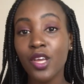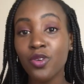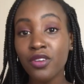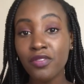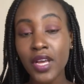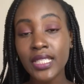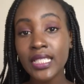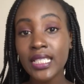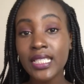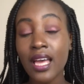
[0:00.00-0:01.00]

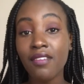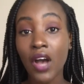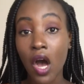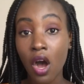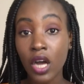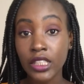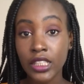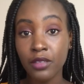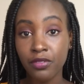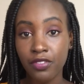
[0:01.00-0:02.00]
Universities have
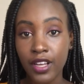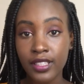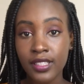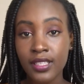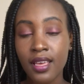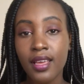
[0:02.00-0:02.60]
hardship funds.